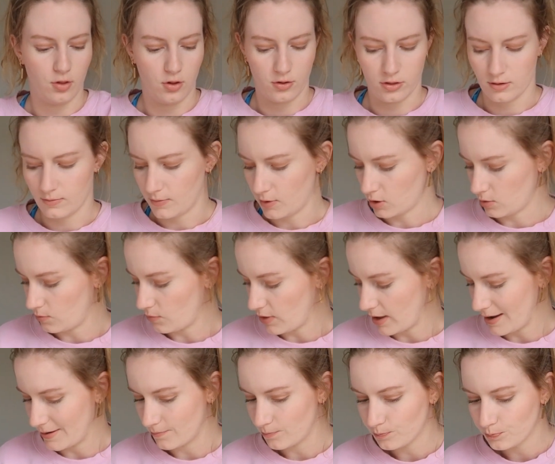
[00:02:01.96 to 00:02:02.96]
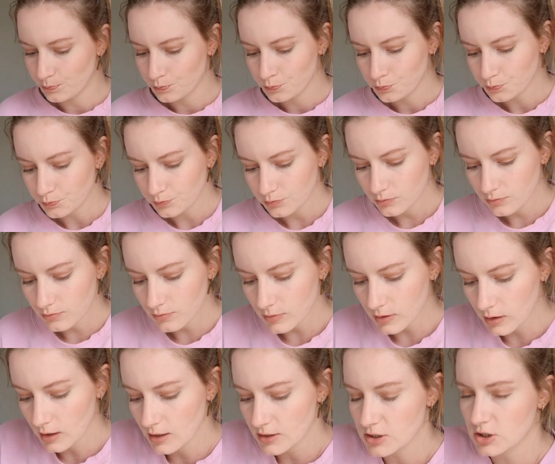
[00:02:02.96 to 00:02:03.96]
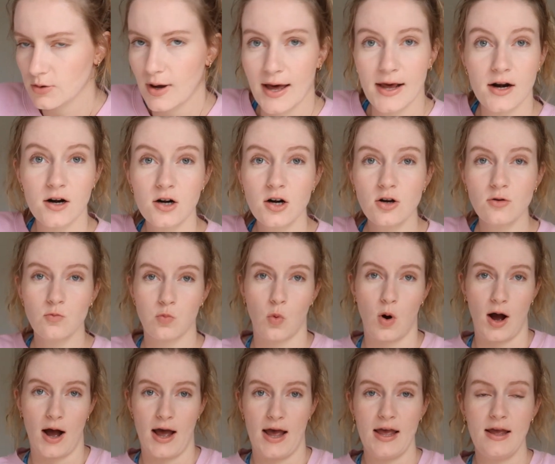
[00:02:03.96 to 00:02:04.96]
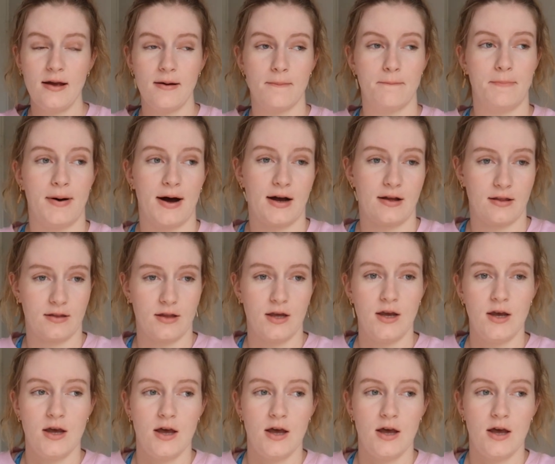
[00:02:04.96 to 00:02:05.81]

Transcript: along the bottom there. So I don't know why, but